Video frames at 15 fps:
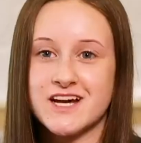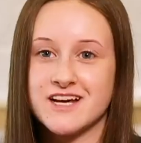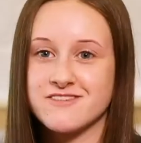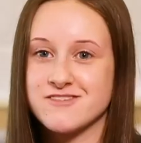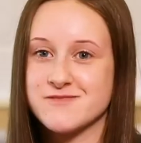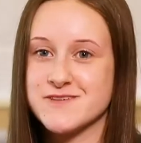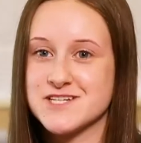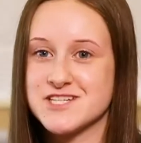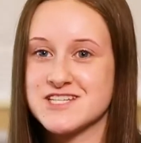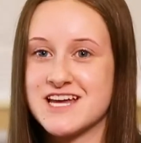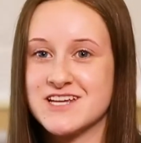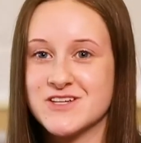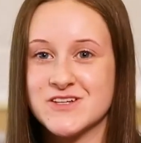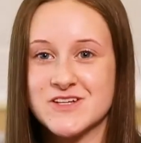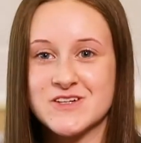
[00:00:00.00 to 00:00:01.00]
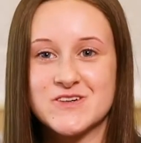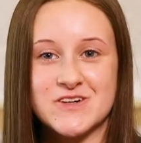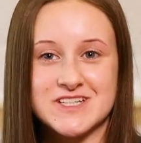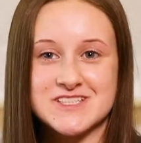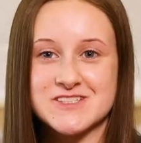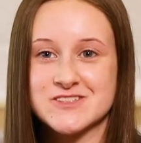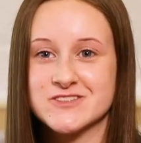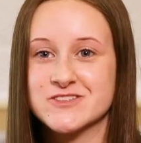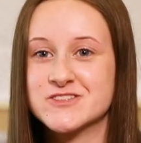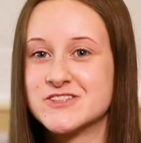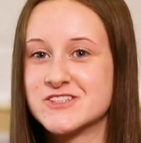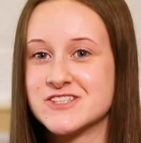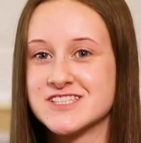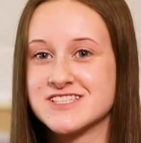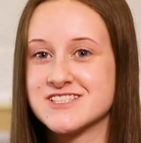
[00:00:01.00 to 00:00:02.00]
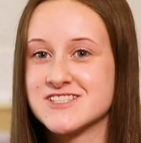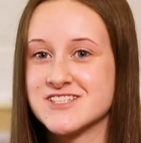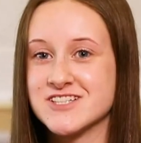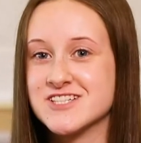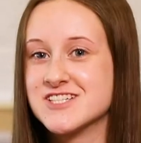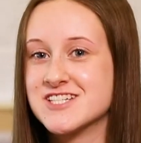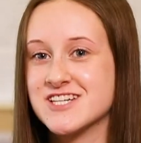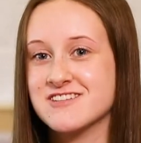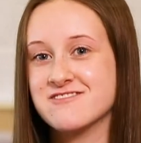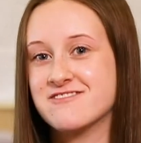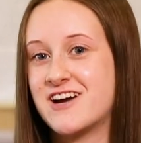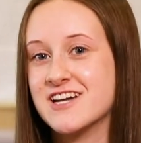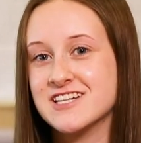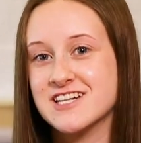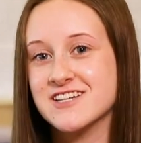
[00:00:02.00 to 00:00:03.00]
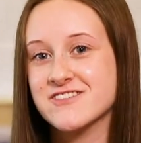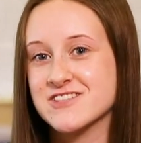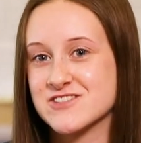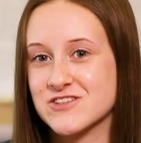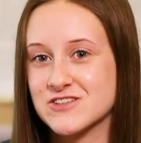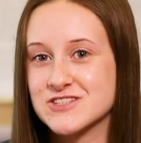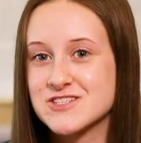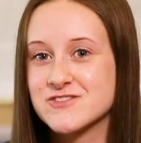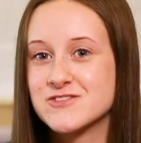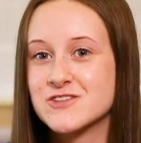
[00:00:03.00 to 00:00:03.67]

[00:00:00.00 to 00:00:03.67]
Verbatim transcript: not information that you can go onto Google and search and find any results